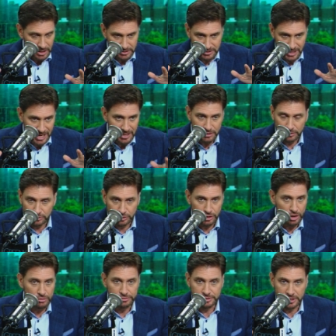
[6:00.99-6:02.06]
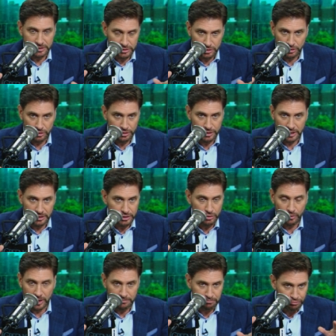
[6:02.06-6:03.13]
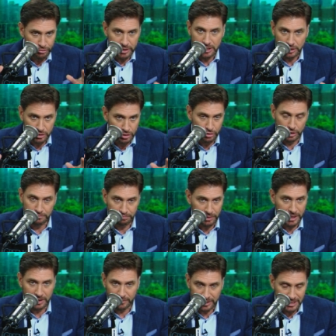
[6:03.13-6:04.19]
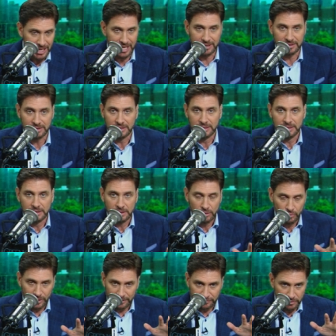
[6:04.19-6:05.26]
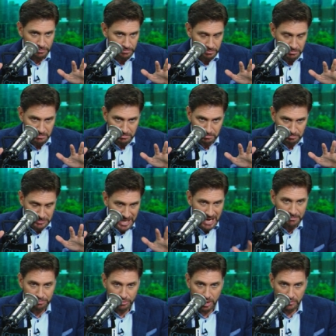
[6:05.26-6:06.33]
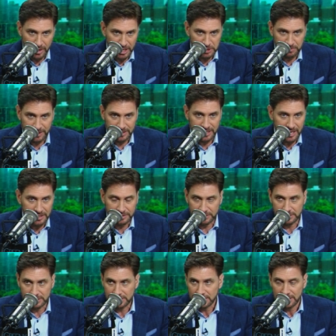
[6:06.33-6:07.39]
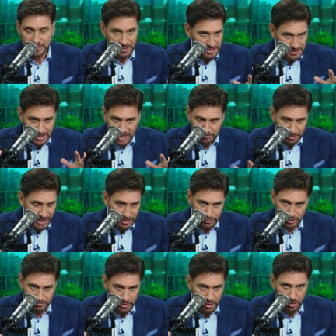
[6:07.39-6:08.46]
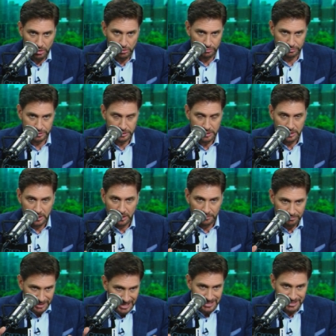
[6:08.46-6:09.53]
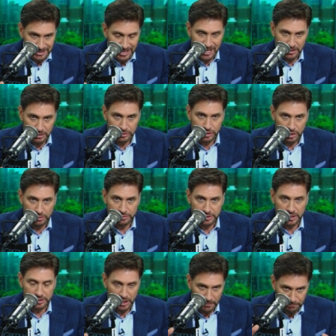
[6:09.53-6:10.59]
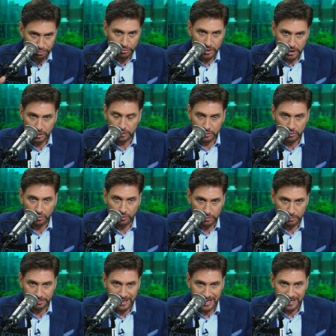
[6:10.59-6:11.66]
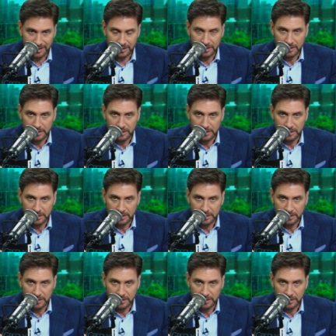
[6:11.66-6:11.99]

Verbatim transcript: Daniel Jones has turned into a pretty good player. Again, we have to temper our expectations. He's not Patrick Mahomes, but I think Daniel Jones is a pretty good quarterback